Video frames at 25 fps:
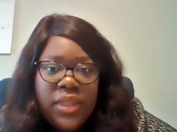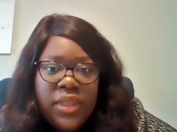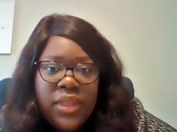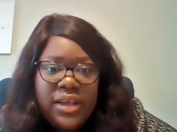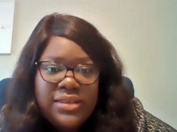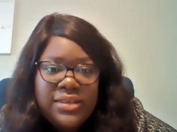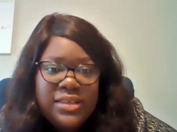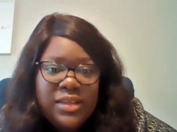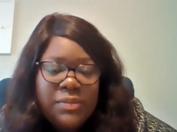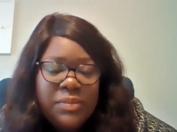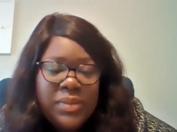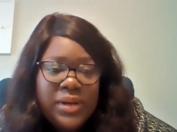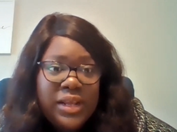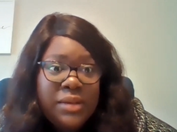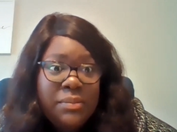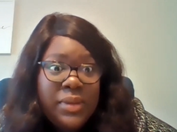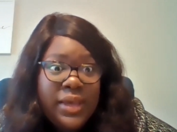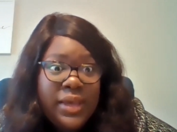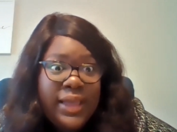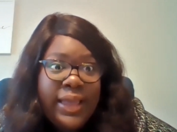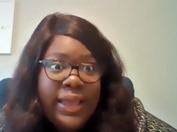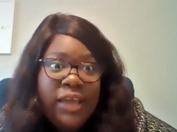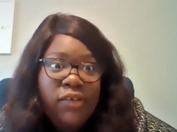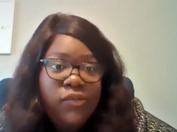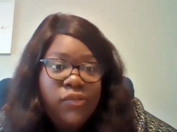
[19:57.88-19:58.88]
exhibiting
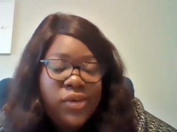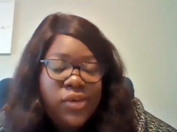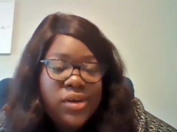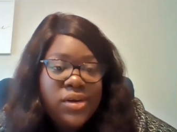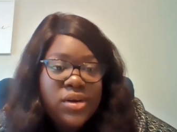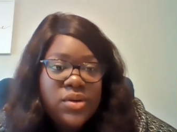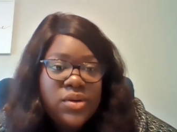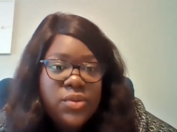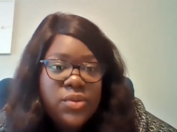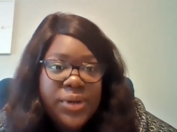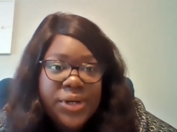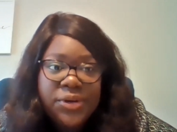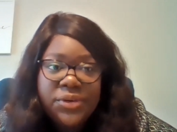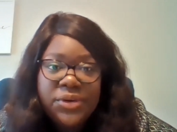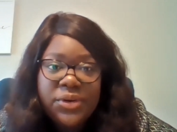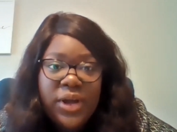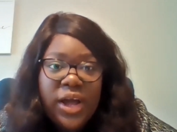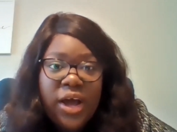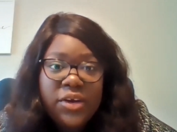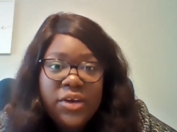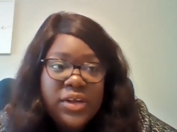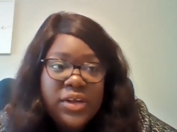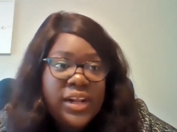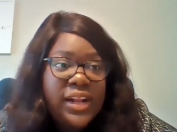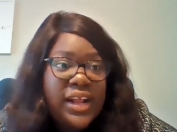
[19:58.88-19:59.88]
behavior we don't know
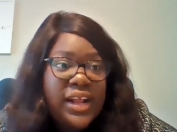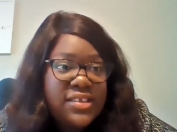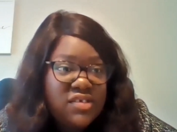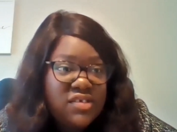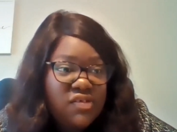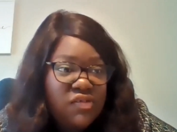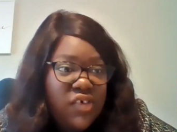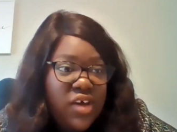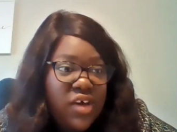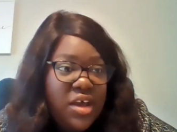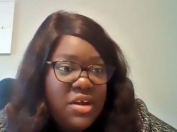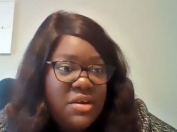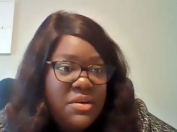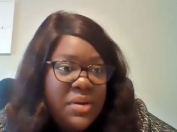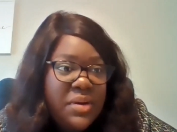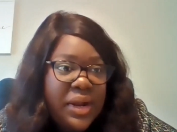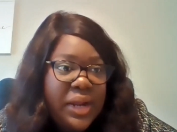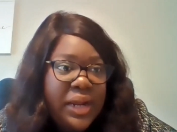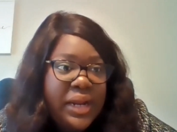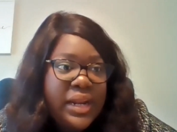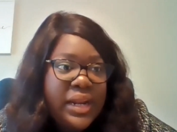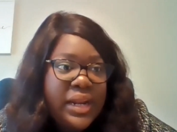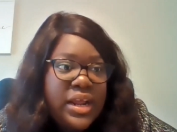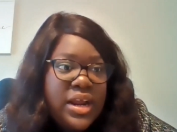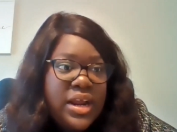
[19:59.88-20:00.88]
how to classify,
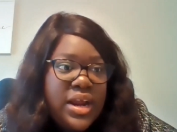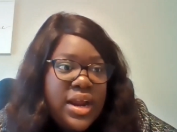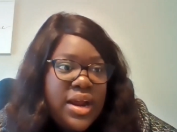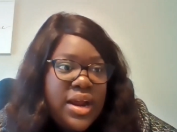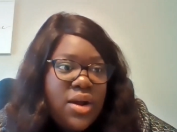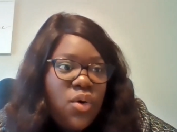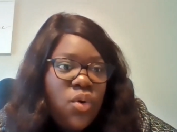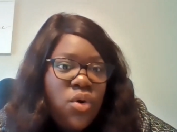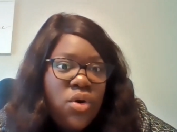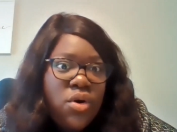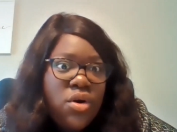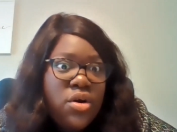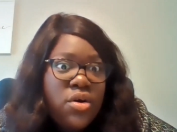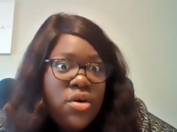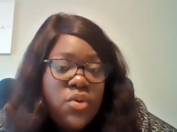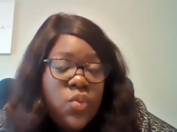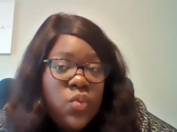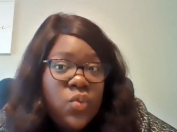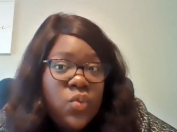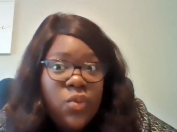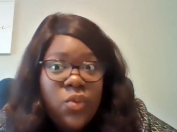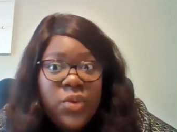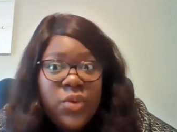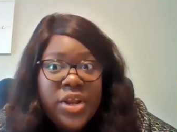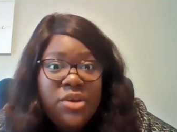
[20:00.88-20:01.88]
right? Or
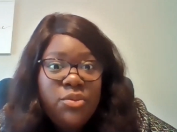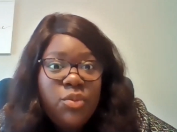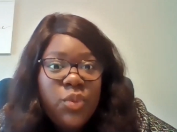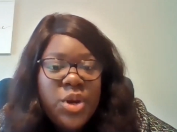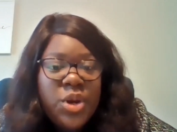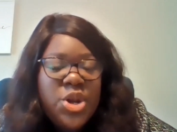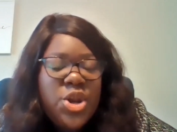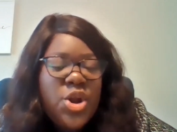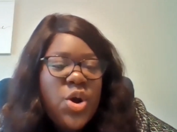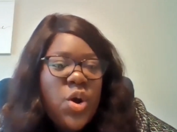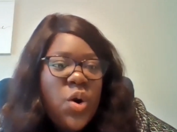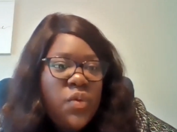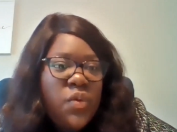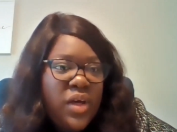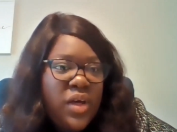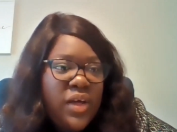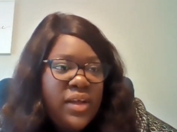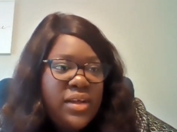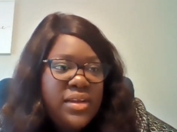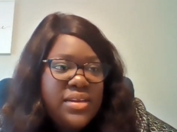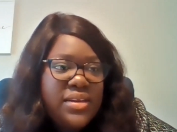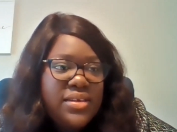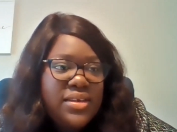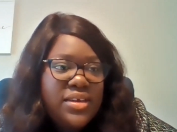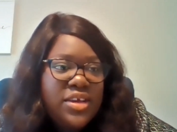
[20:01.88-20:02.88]
we know
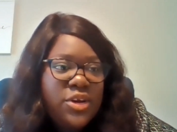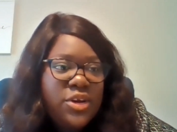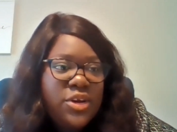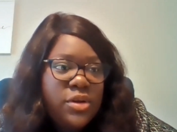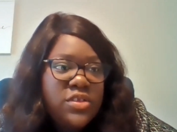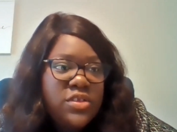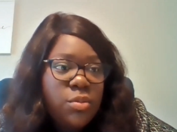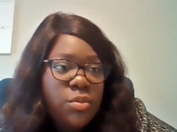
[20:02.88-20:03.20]
that, you know,